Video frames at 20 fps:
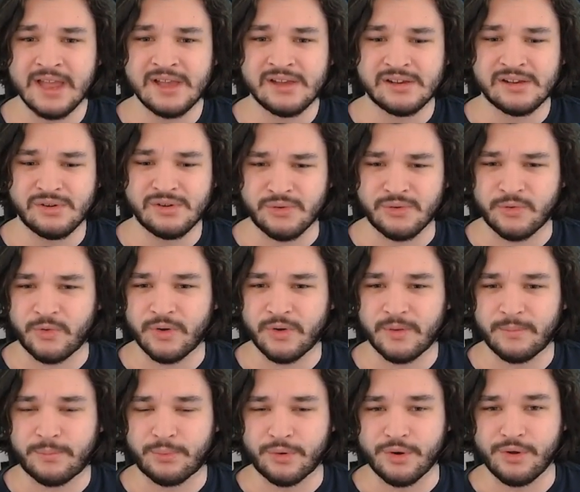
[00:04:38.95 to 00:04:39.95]
Oof,
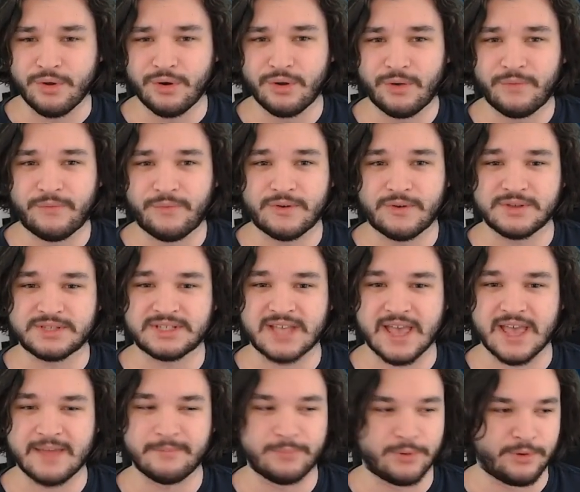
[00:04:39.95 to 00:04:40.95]
Brutal first
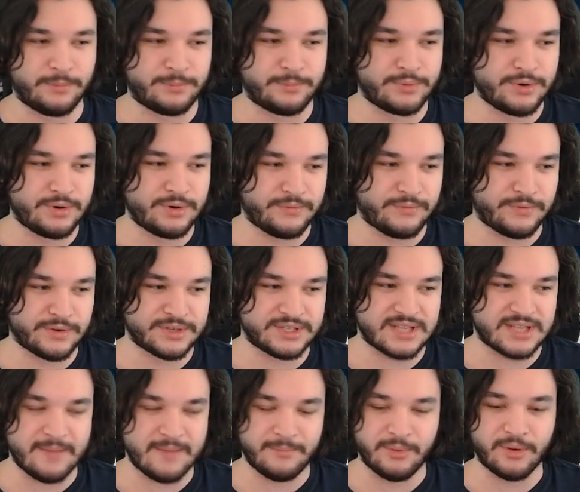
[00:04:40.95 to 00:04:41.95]
temple. Brutal
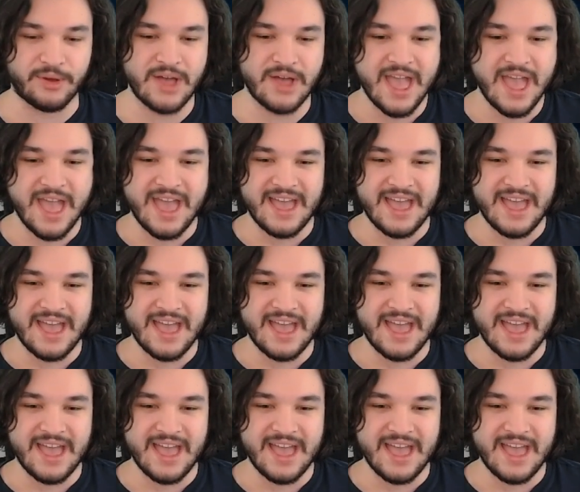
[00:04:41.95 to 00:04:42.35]
first temple.